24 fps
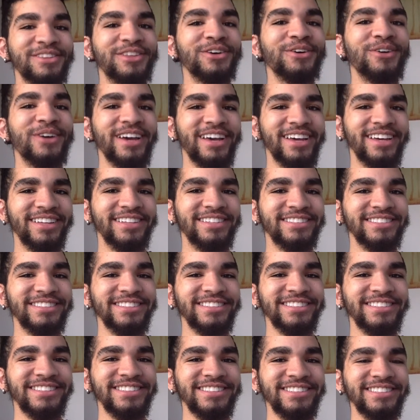do it,
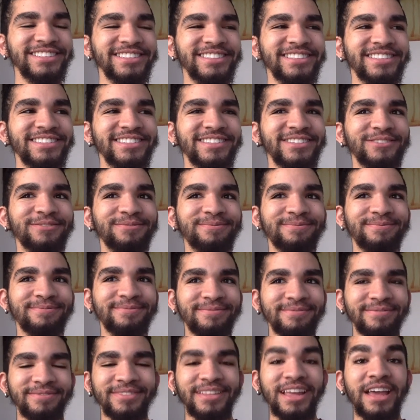
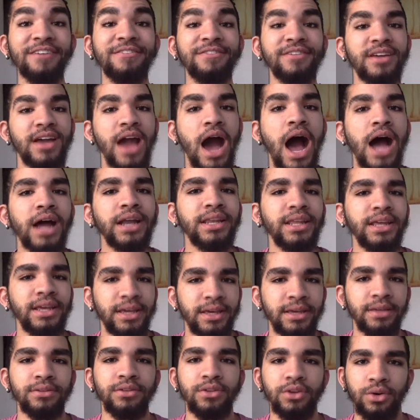if Gandhi
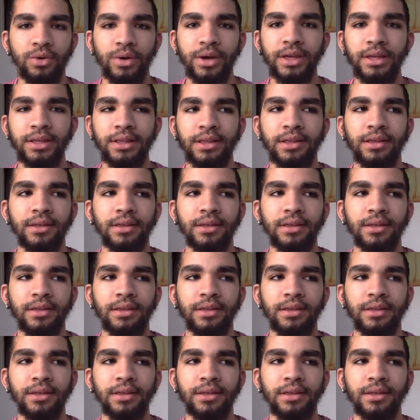can do it,